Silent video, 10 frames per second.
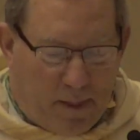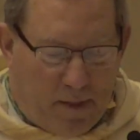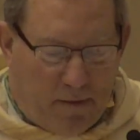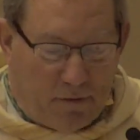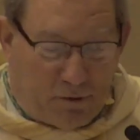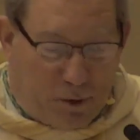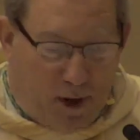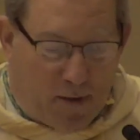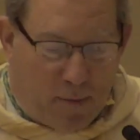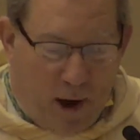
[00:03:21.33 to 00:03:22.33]
This is
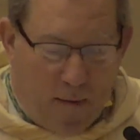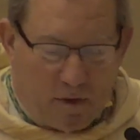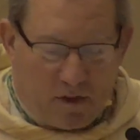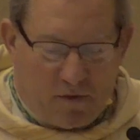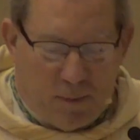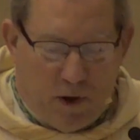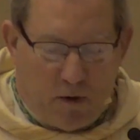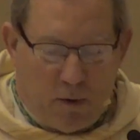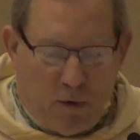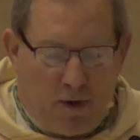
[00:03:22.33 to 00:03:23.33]
quite a promise from our
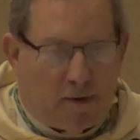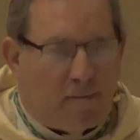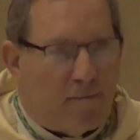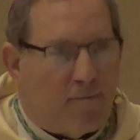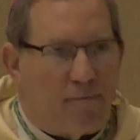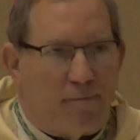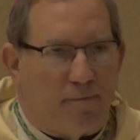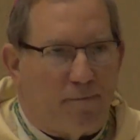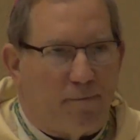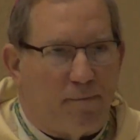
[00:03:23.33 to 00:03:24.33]
Lord,
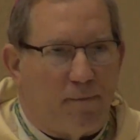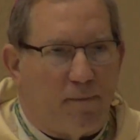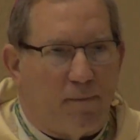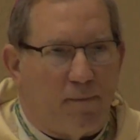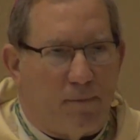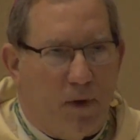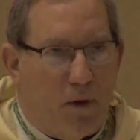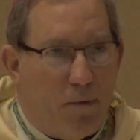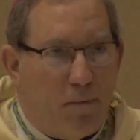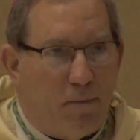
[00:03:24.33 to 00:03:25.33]

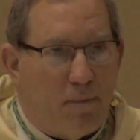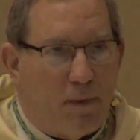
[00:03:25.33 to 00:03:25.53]
no?